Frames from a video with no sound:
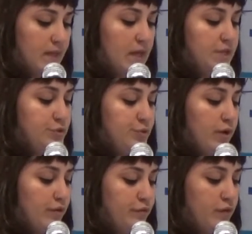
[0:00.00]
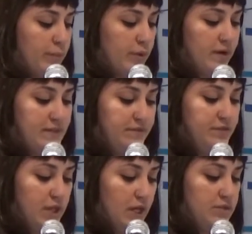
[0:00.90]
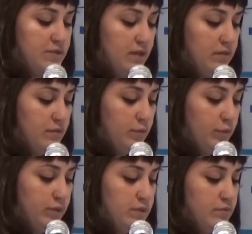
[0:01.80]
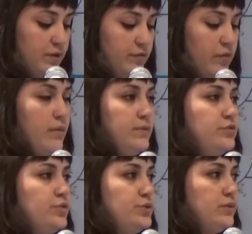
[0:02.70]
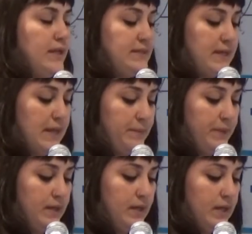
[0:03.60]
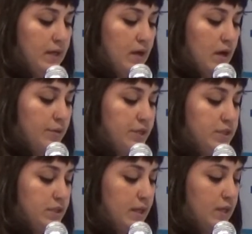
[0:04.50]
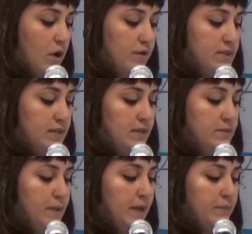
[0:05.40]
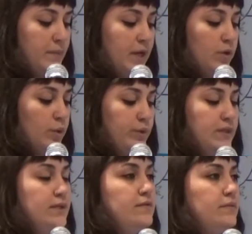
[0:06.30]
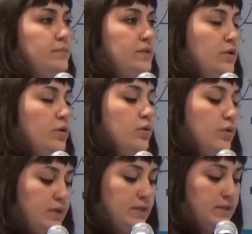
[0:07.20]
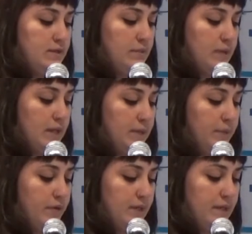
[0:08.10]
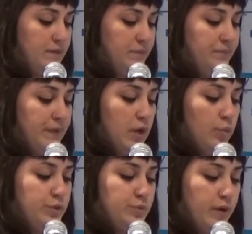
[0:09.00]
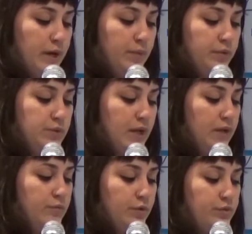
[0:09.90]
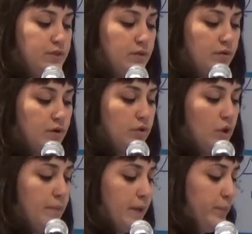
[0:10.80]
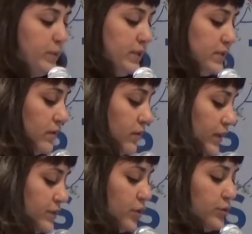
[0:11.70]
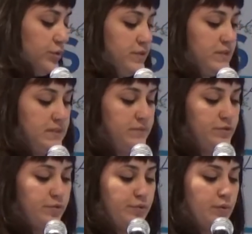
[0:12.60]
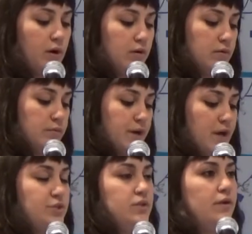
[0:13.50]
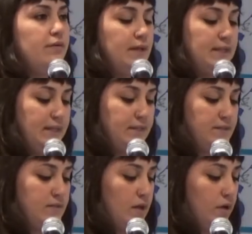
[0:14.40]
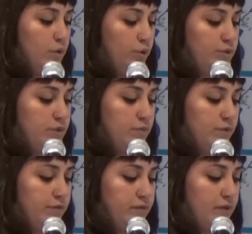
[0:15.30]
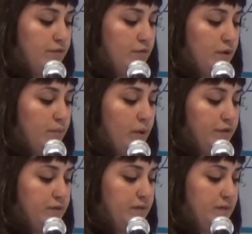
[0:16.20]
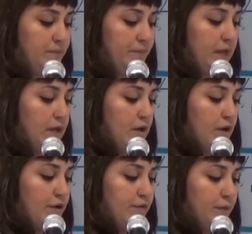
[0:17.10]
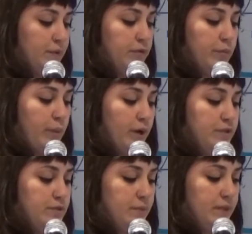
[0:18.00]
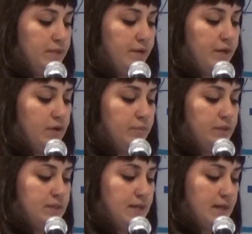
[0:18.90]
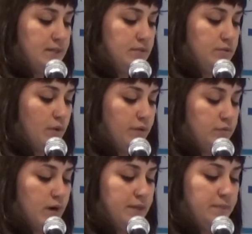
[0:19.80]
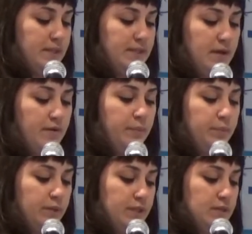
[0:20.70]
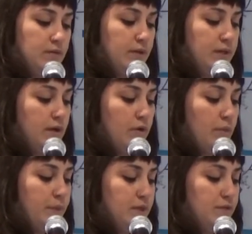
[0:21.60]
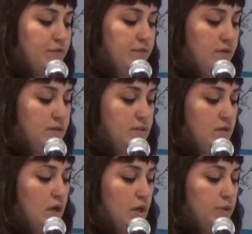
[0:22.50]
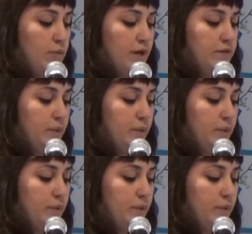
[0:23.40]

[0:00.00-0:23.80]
and struggled for progressive change that would transform the social landscape. A region and continent maimed by colonialism, neocolonialism, and imperialism, which were able to gain roots in our economic, political, and social systems through our reactionary elites' collusion with their foreign bosses. From the support to military coup d'etat to outright military, political, and economic interference, US